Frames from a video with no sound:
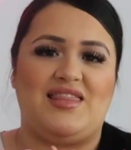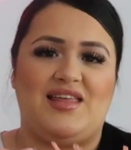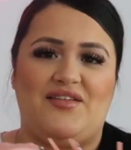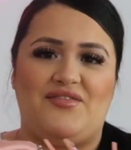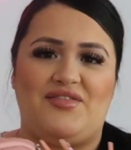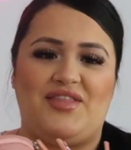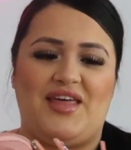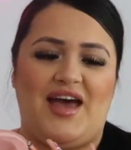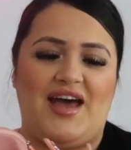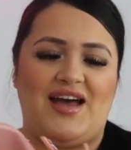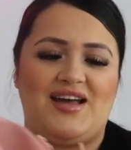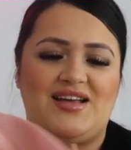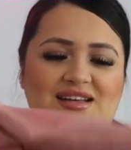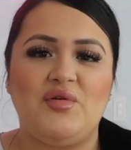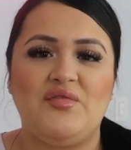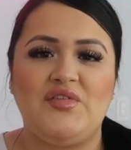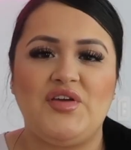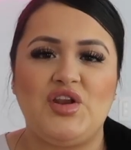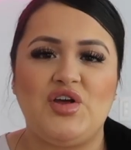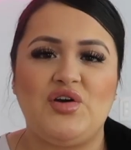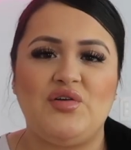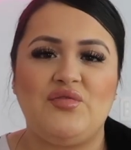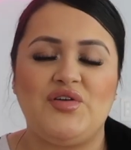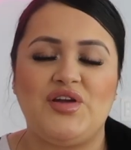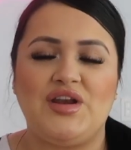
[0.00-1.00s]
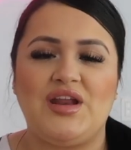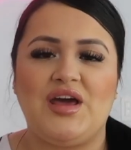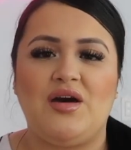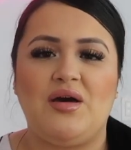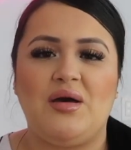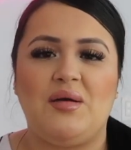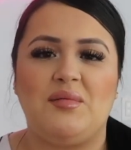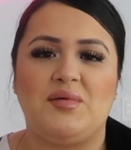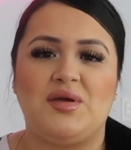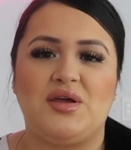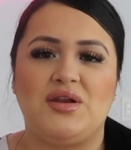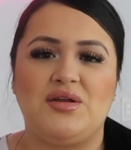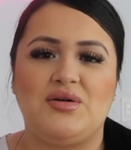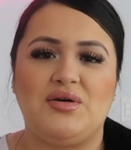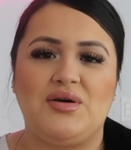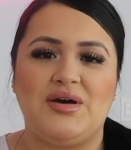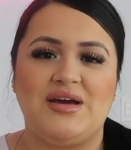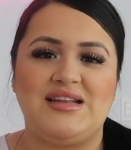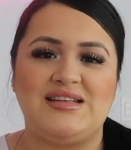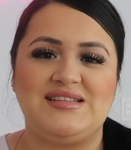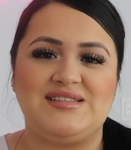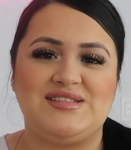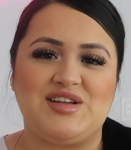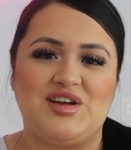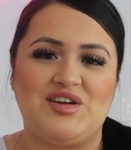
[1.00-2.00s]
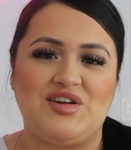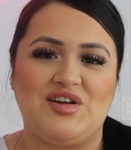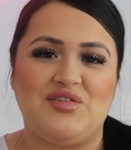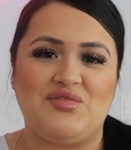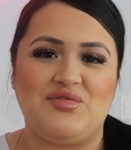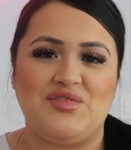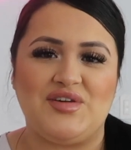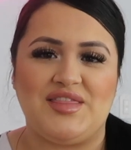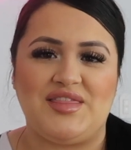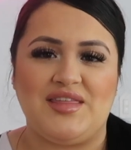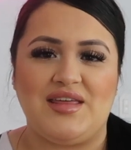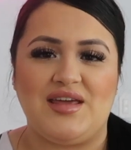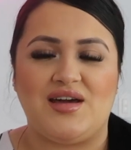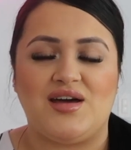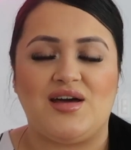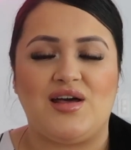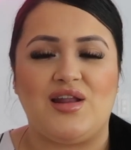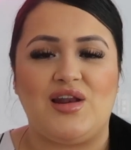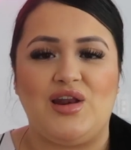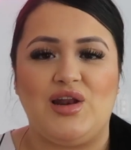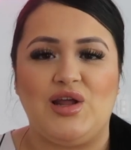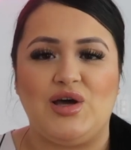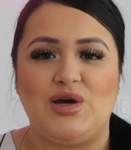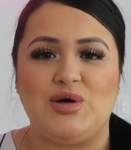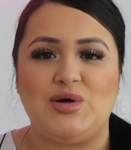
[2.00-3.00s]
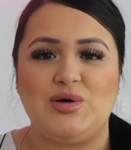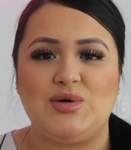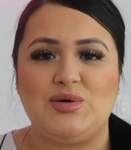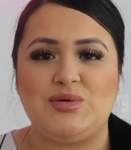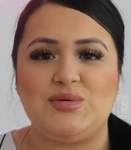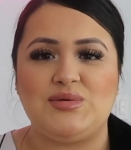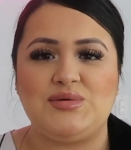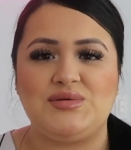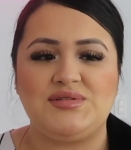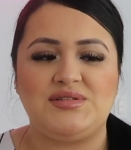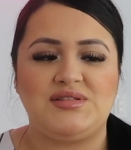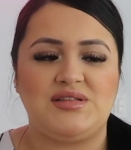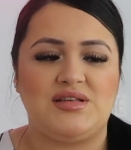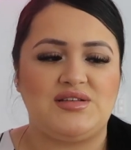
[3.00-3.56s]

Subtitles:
love that. Moving over now, I'm gonna go ahead and start off with the clothes.